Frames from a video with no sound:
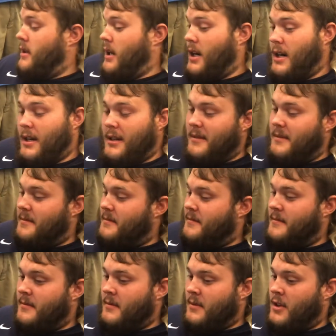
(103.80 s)

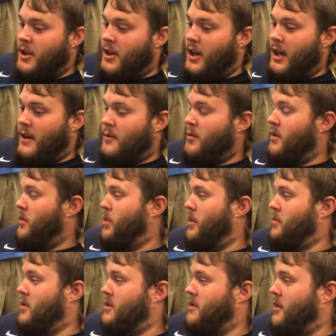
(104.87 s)
I haven't really
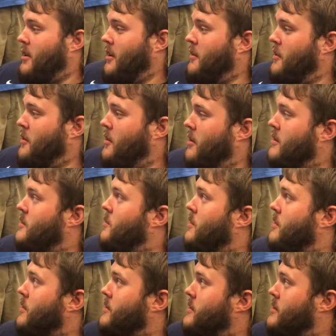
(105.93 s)
put much thought into it. It's
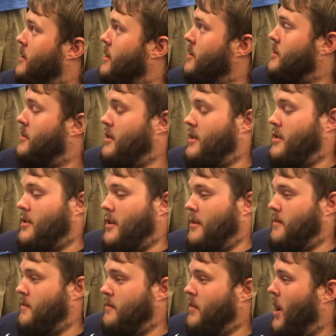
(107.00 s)
one of those things, you
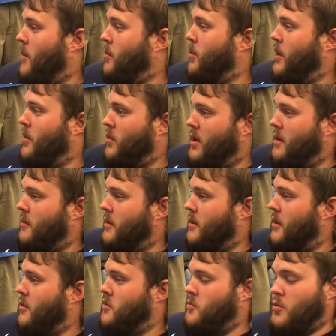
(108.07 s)
know, I'll play wherever
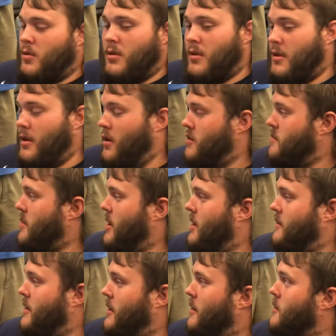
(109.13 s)
Coach Moore or Coach
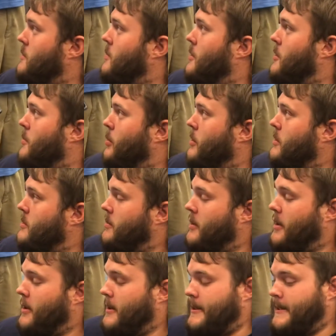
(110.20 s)
Brown tells me or puts me.
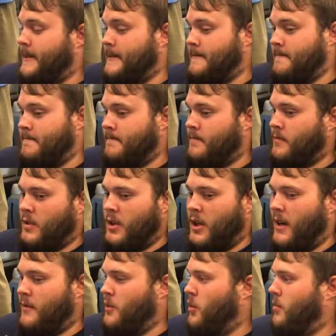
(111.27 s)
You know,
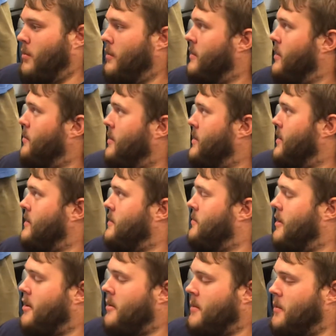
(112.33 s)
I've told both of them it
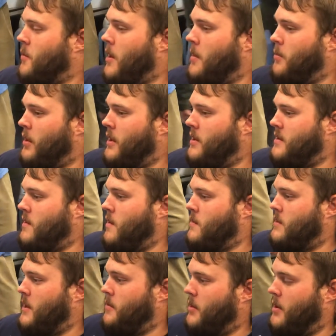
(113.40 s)
doesn't matter to me where I play as long
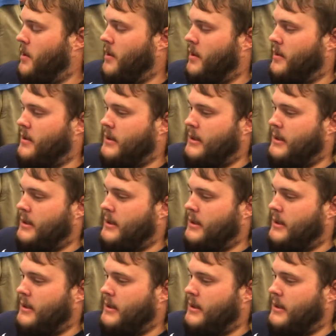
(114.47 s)
as I play.